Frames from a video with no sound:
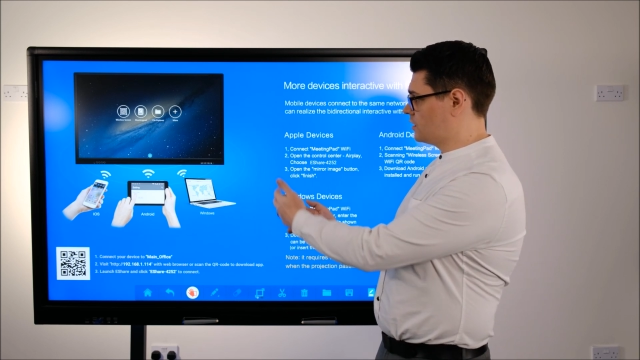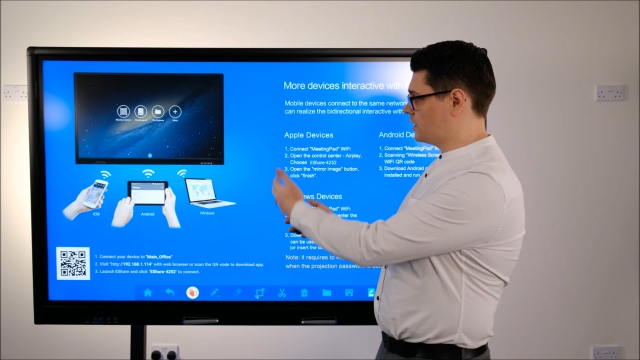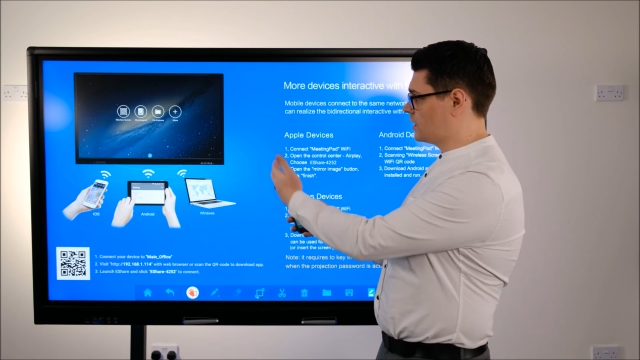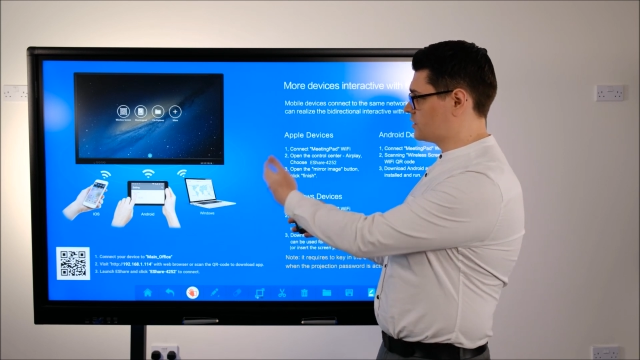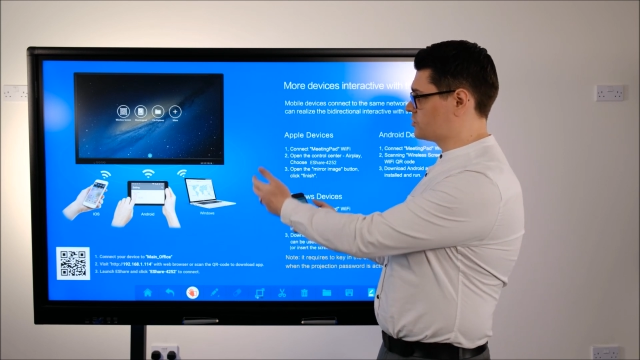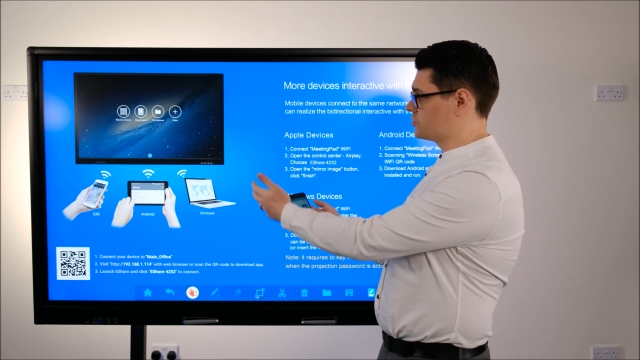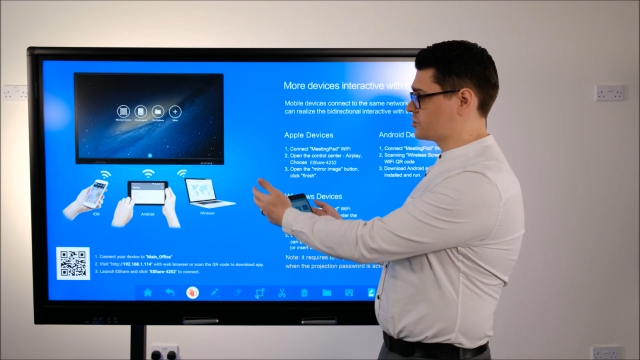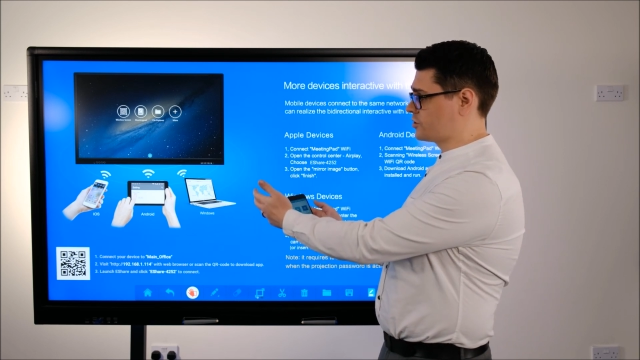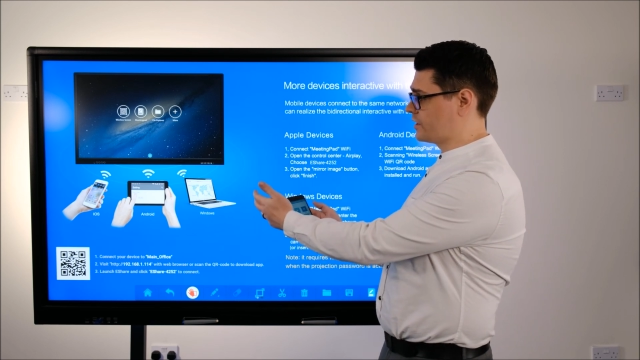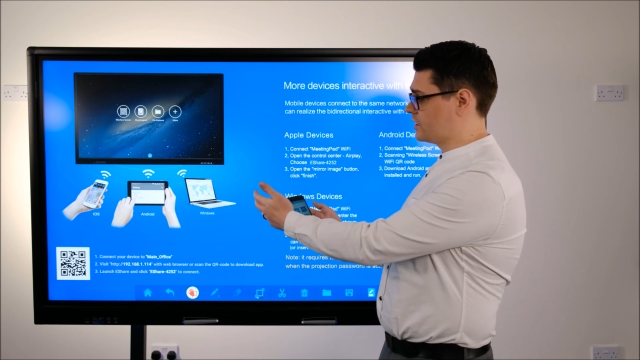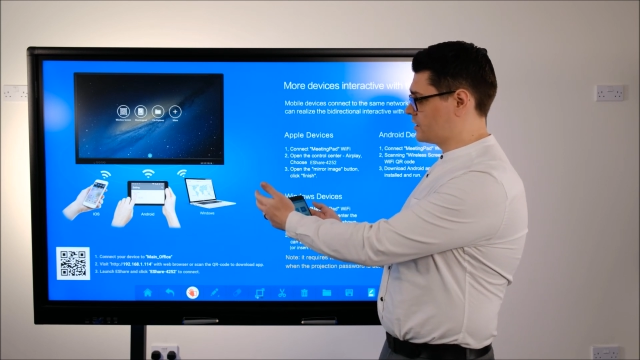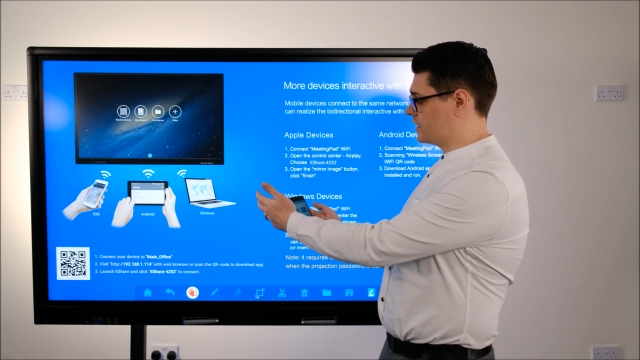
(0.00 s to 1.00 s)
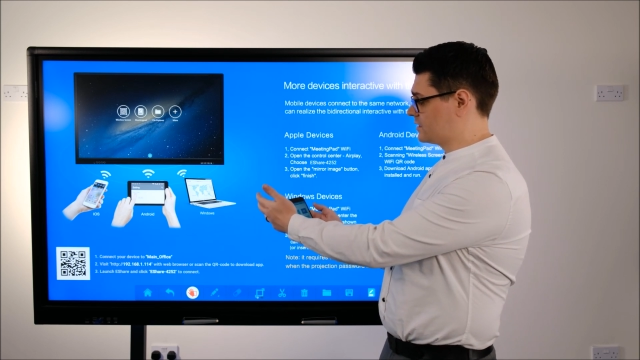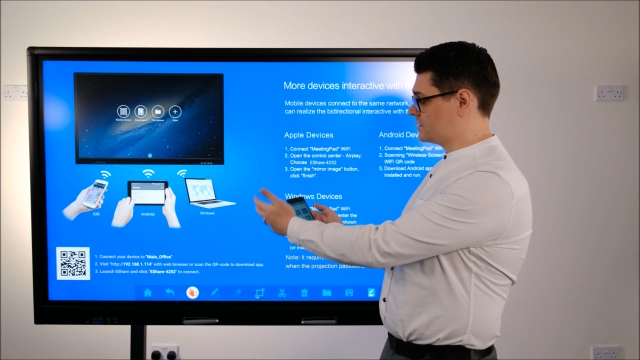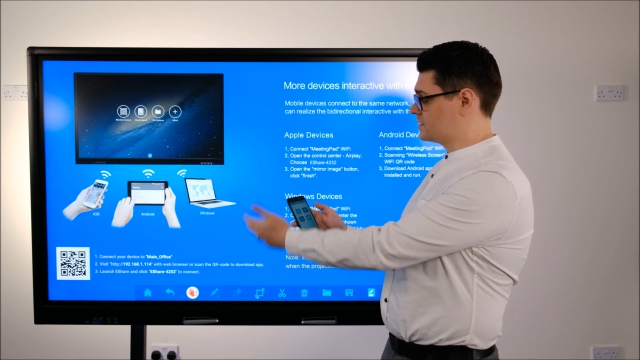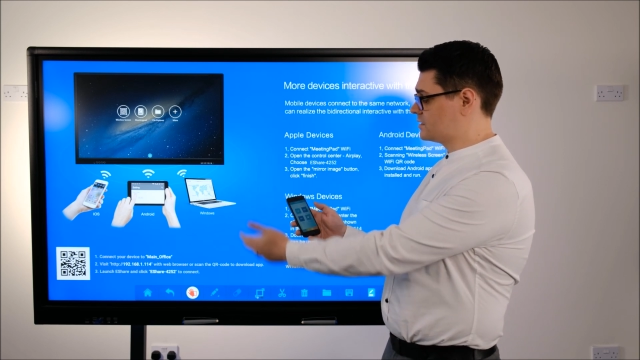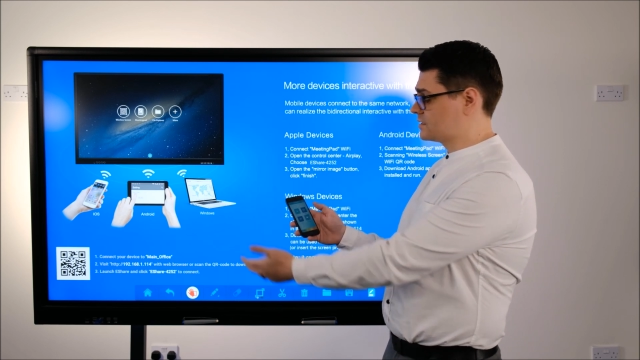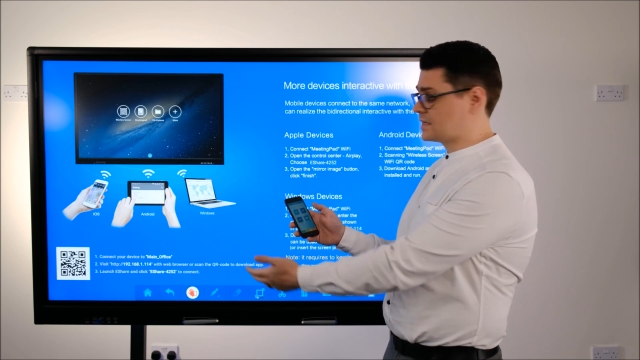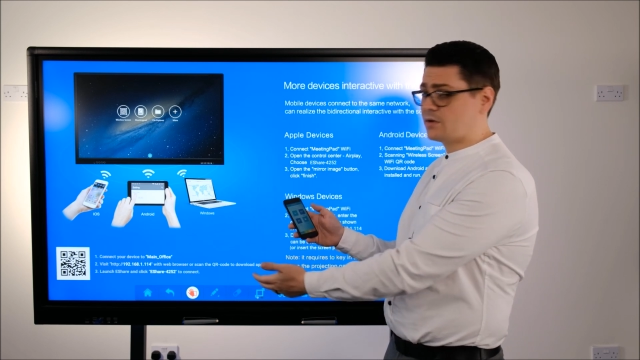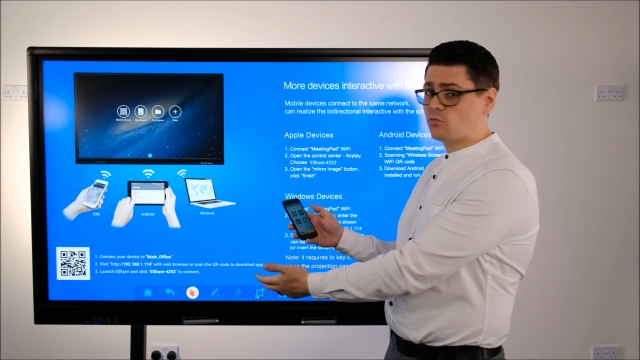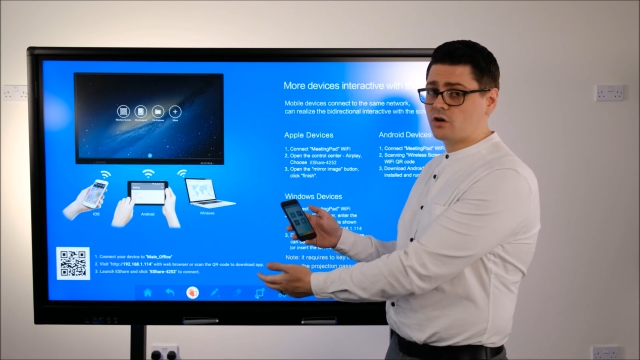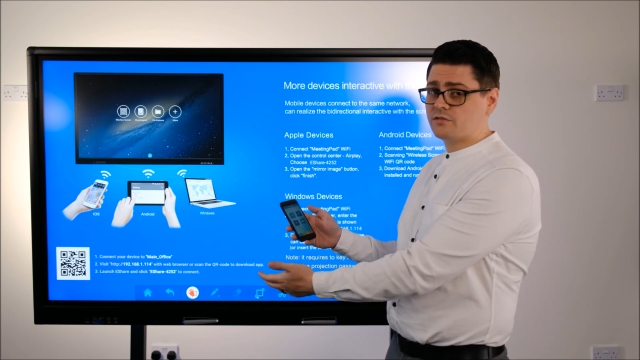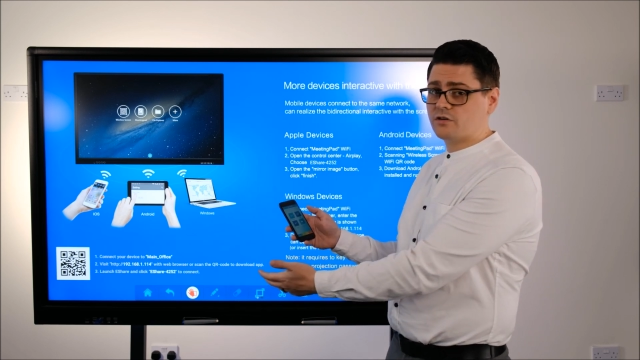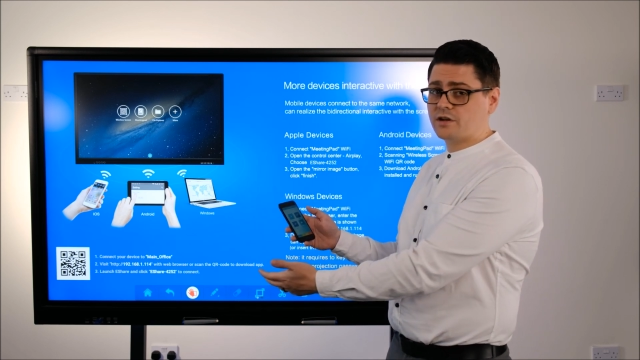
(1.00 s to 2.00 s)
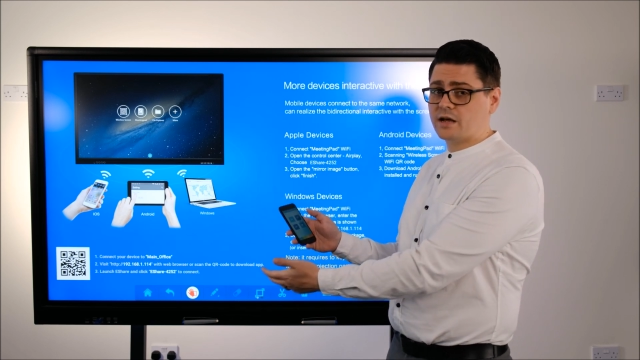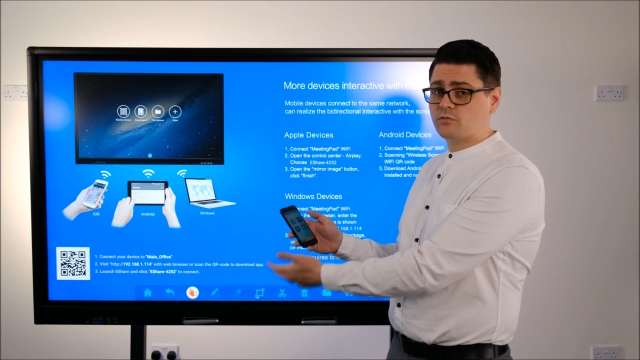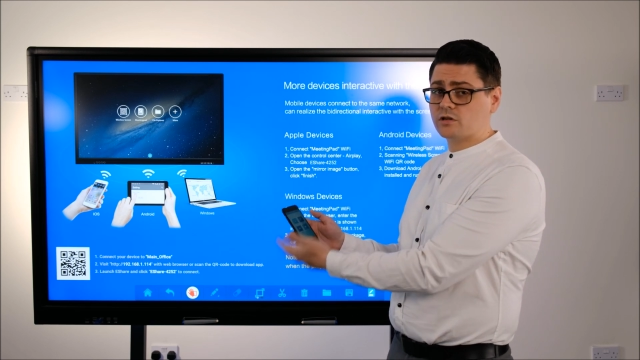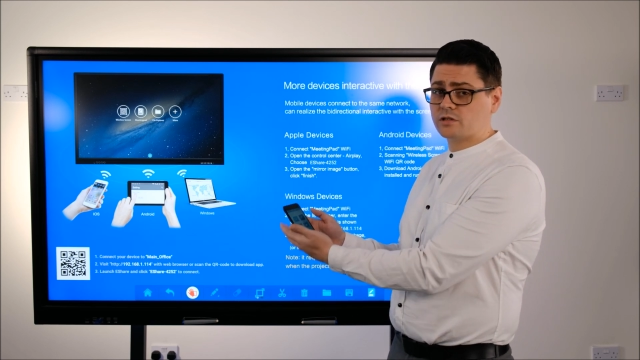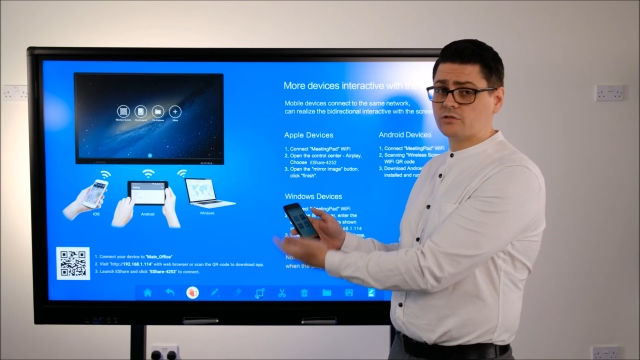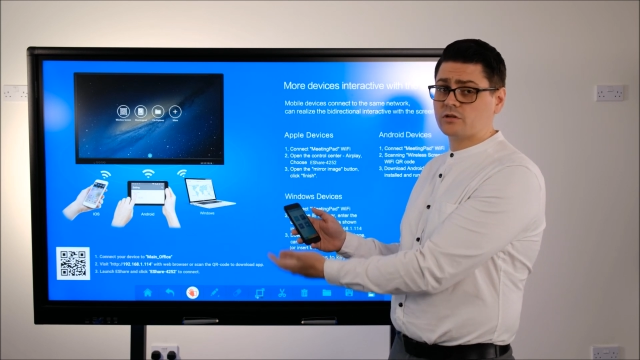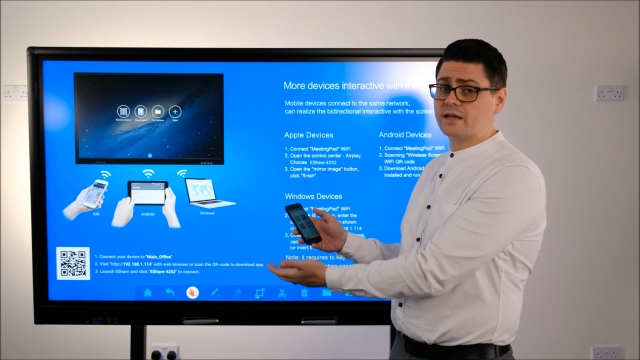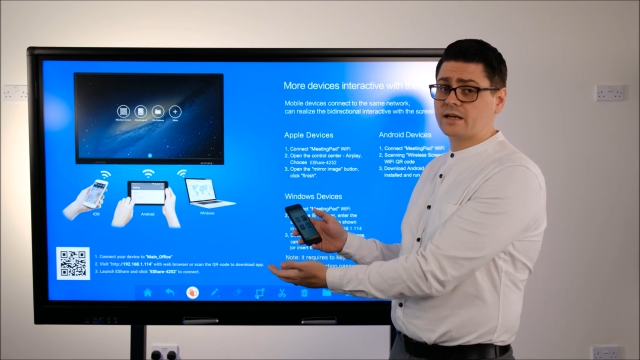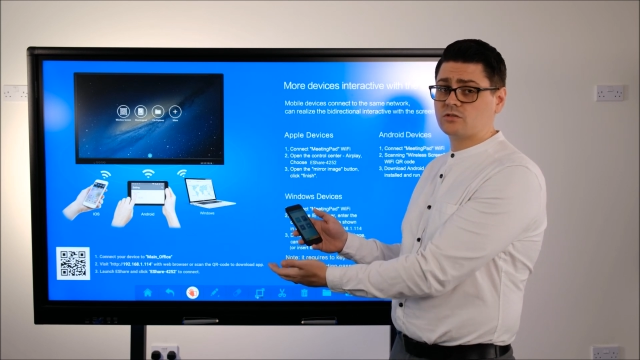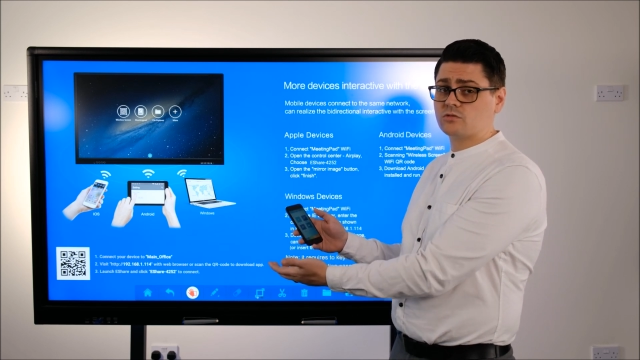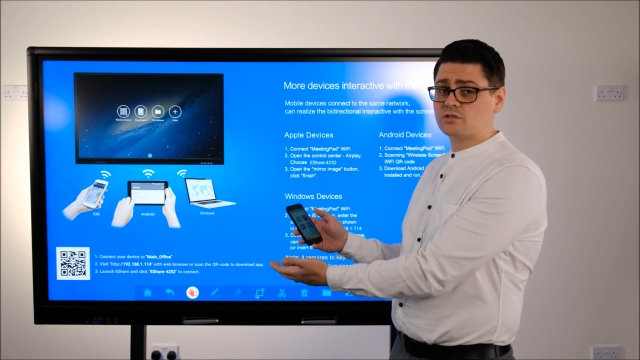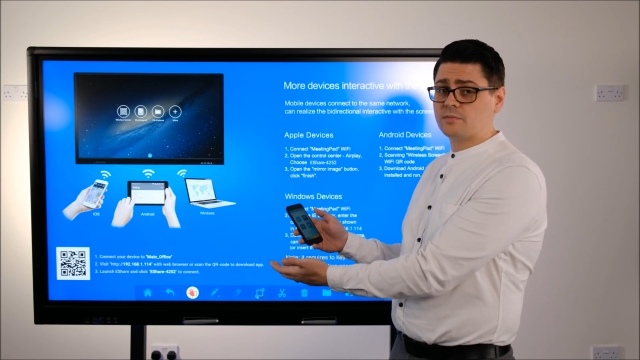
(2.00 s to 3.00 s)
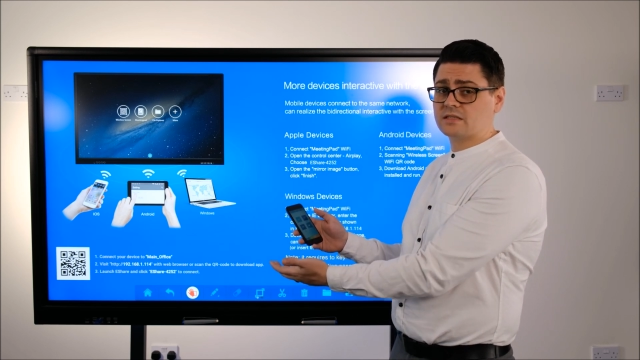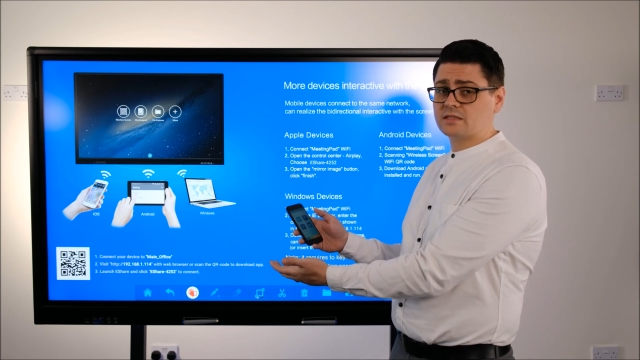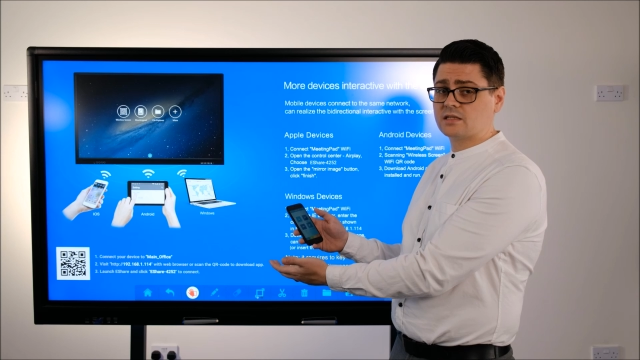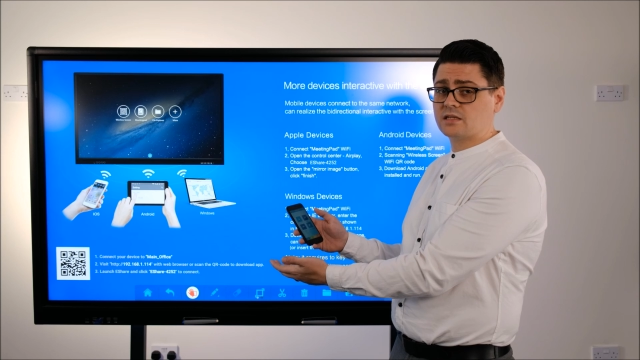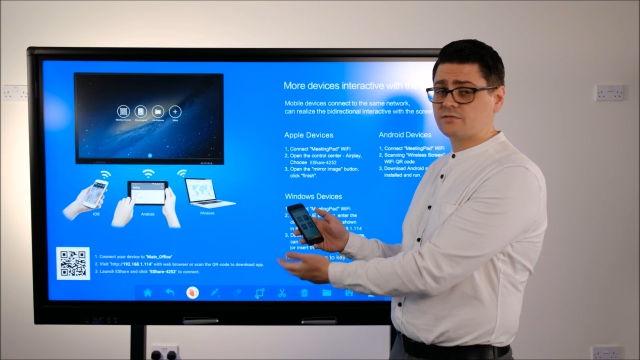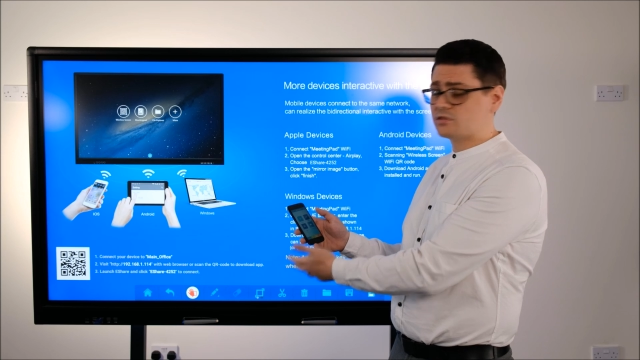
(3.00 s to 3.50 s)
touchscreen connected to the same Wi-Fi network, it will connect automatically.